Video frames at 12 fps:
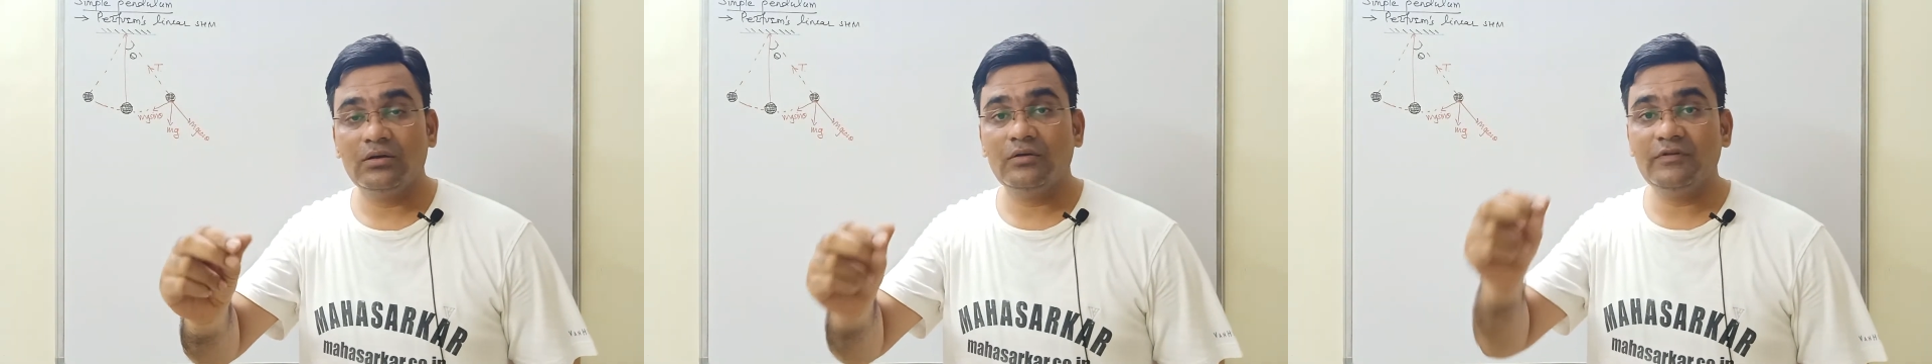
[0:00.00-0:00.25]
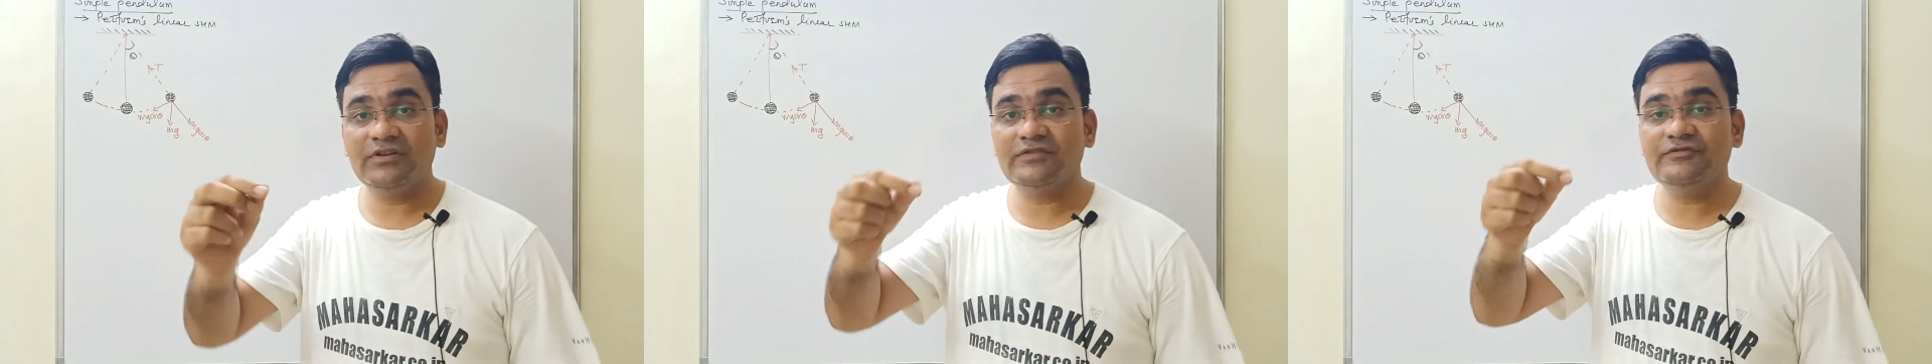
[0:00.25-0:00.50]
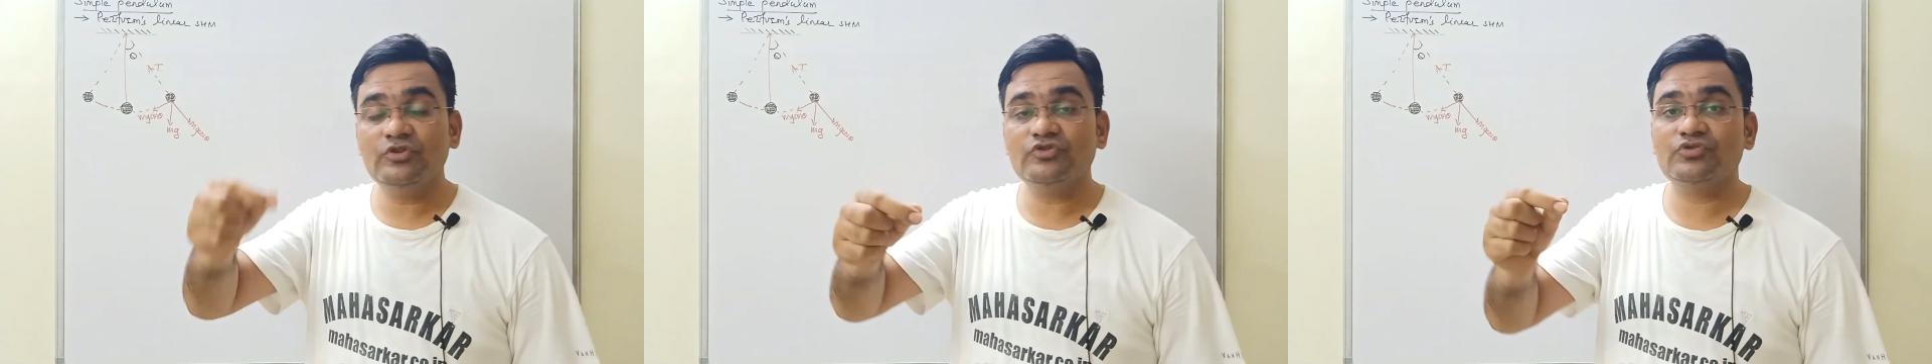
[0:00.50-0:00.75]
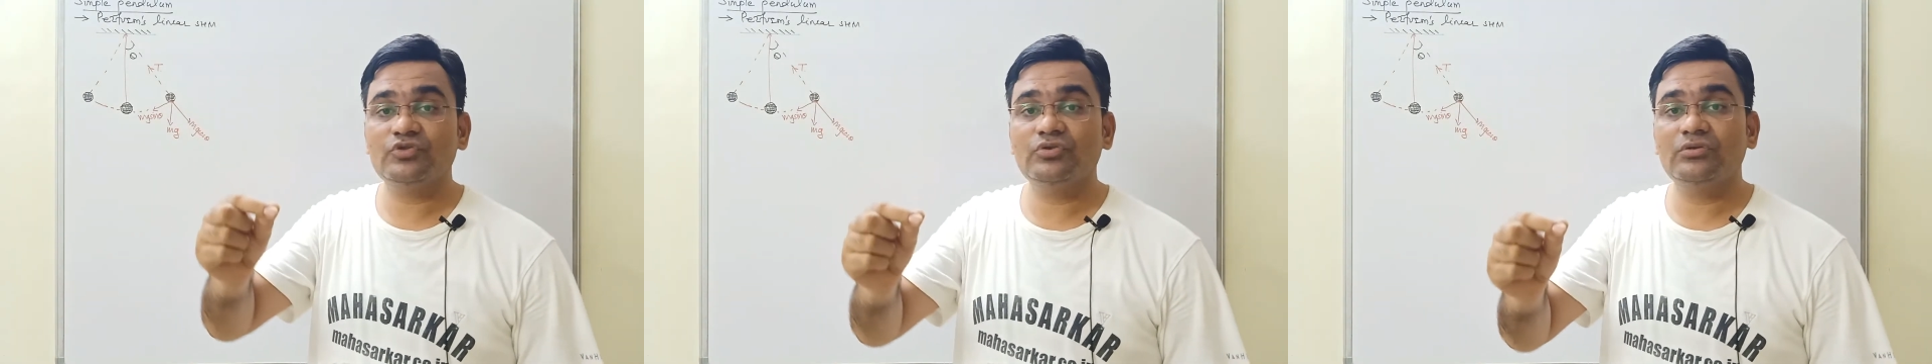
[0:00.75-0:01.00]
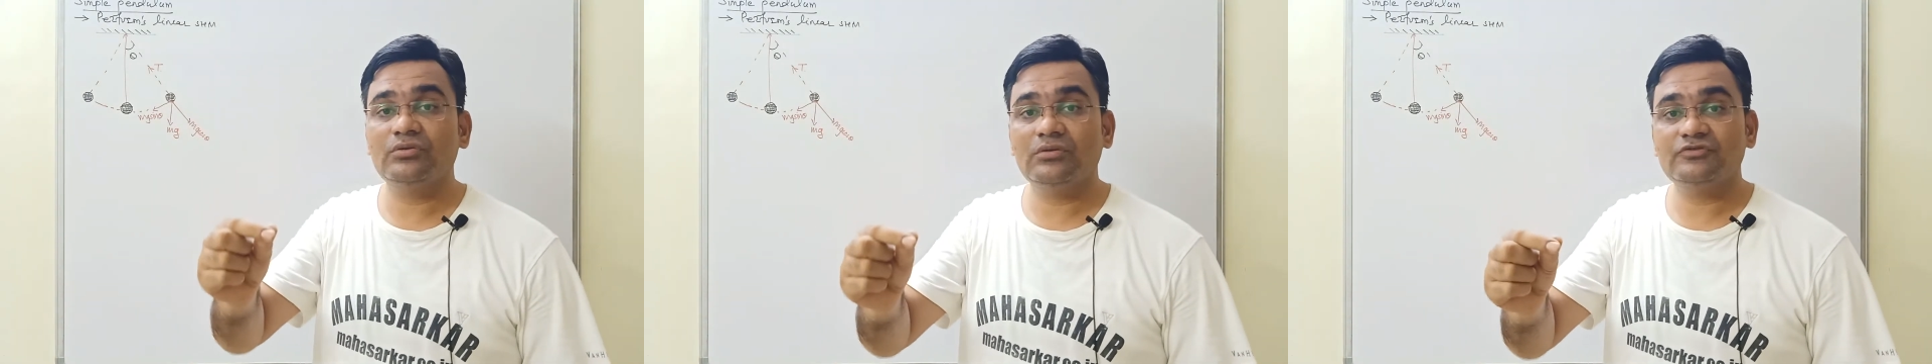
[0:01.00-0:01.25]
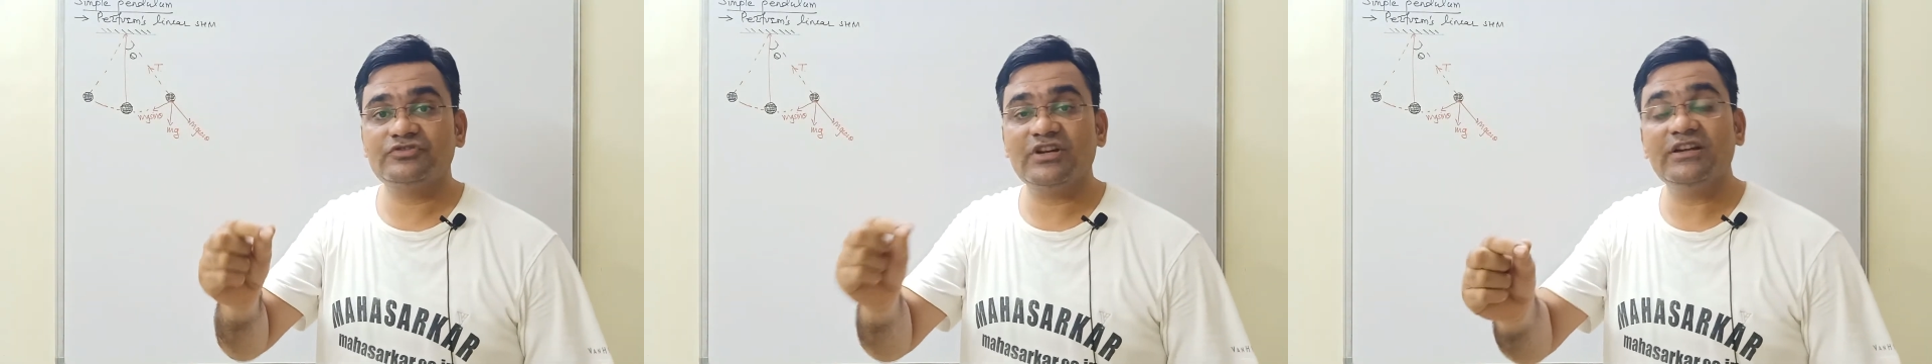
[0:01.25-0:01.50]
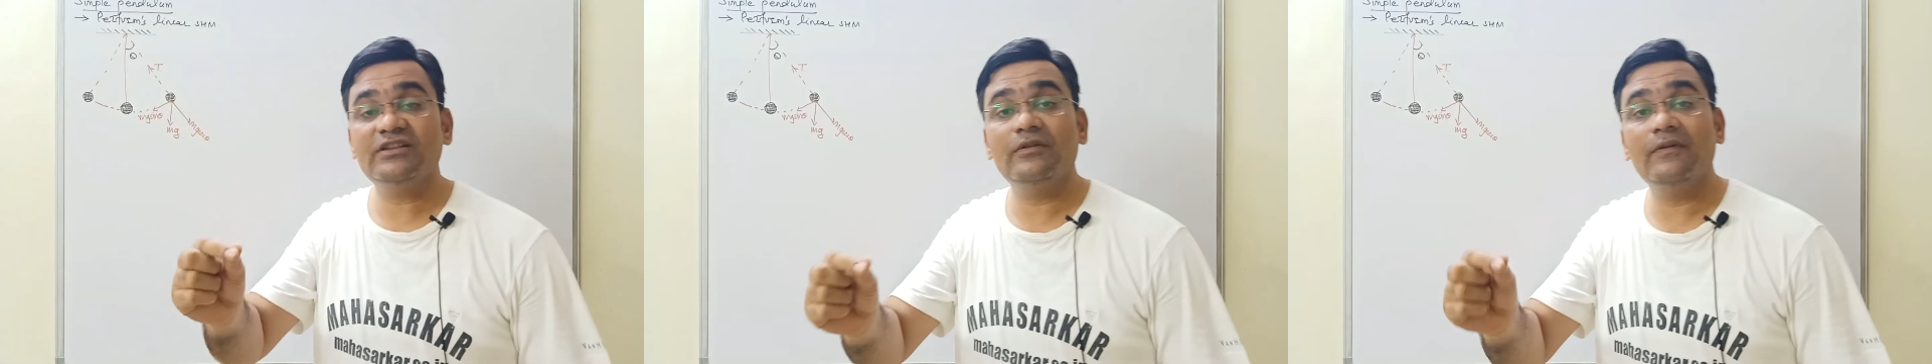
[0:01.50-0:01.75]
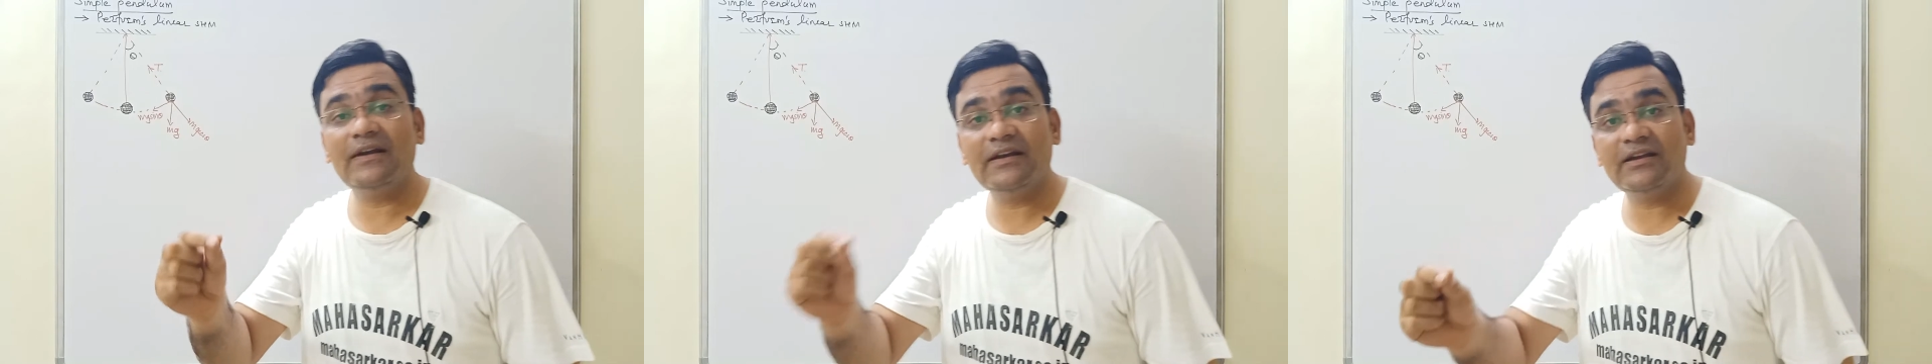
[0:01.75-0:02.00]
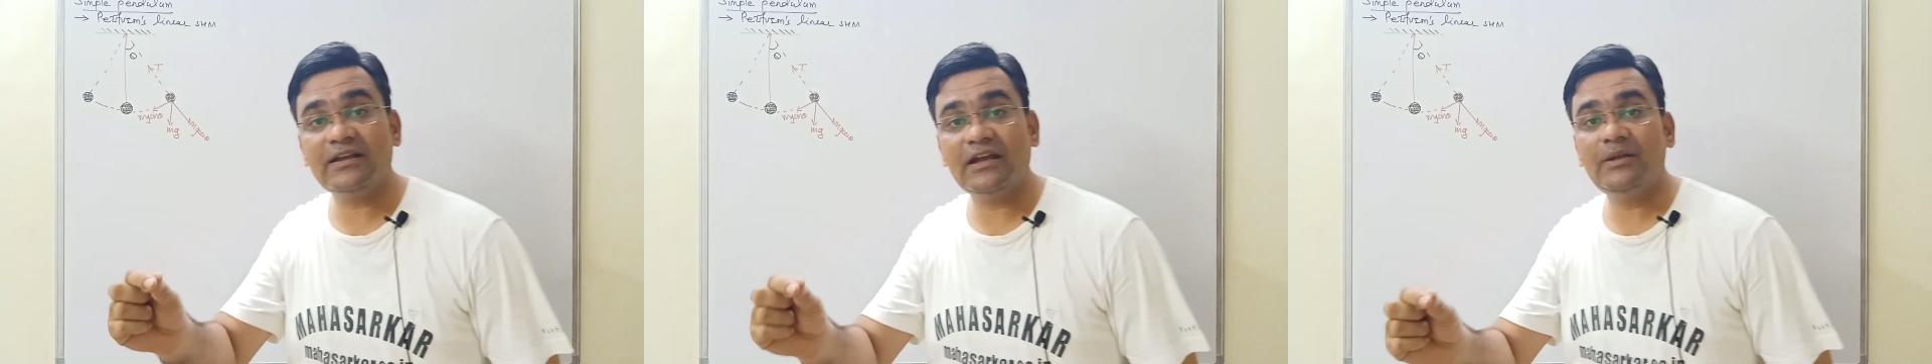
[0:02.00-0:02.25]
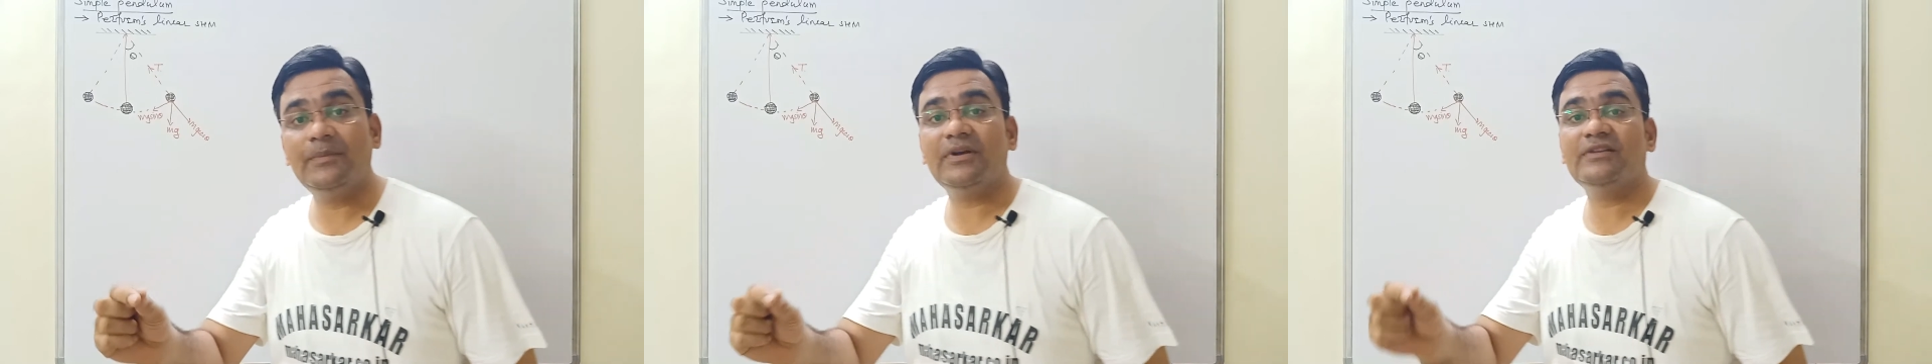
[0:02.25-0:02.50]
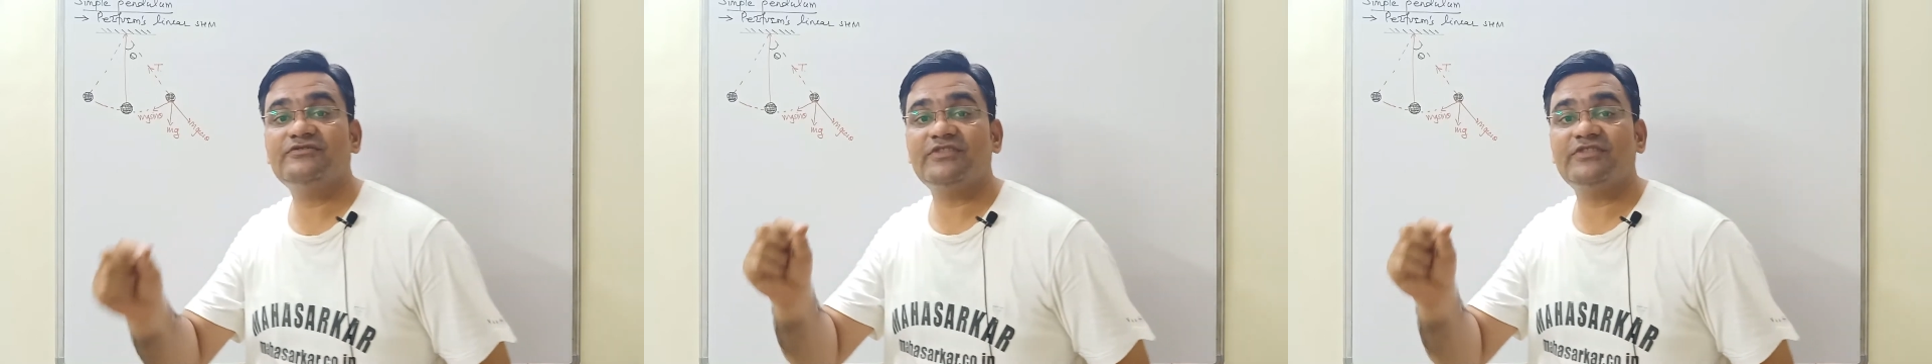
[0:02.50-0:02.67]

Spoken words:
which is used to study the vernier caliper in